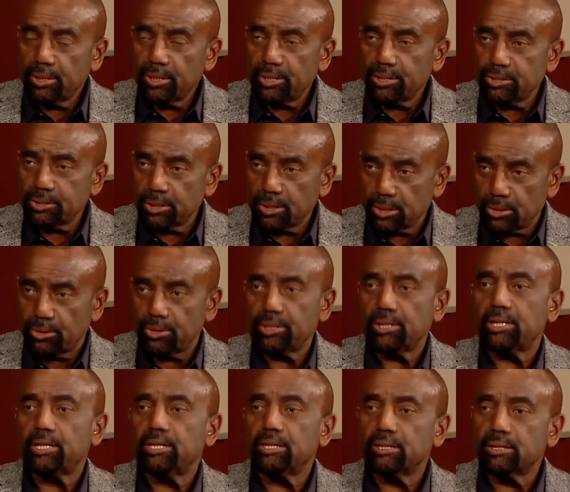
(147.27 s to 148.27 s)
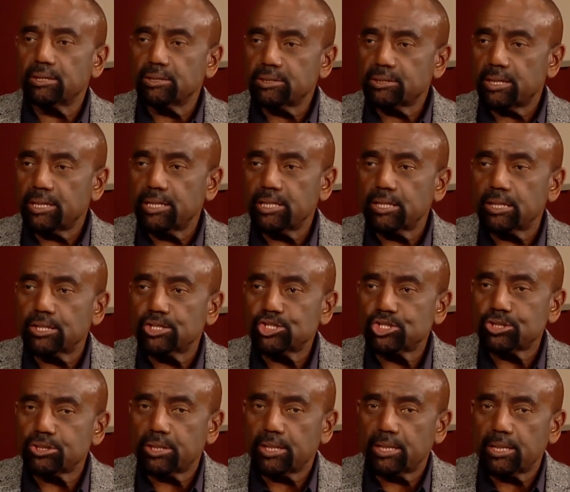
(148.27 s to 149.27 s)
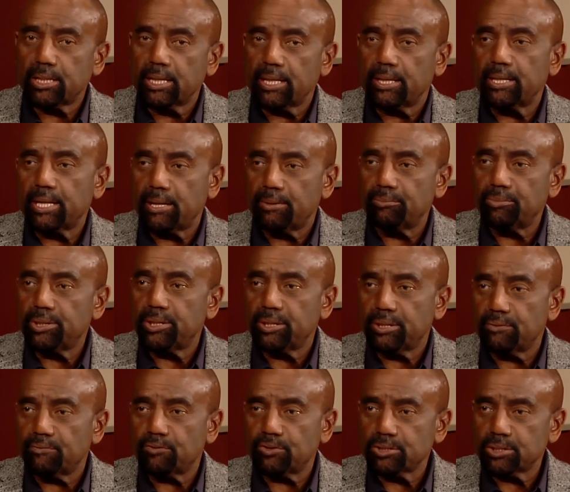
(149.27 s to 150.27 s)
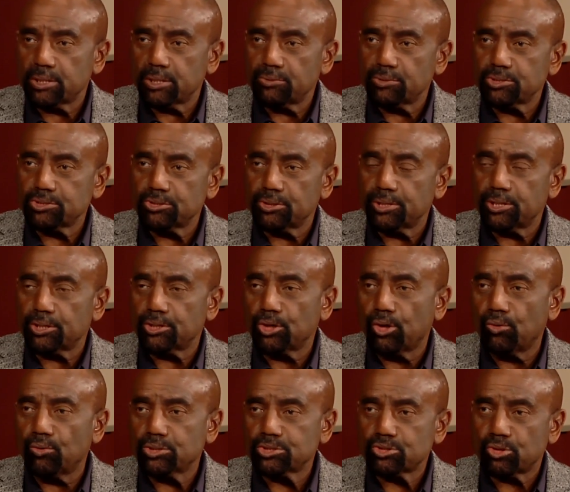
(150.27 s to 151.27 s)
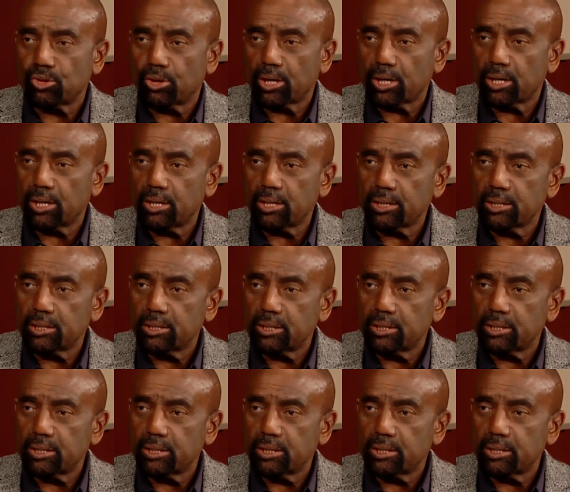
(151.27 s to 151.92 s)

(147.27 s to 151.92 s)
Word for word: They should learn English and let that be the first language so they know what's going on?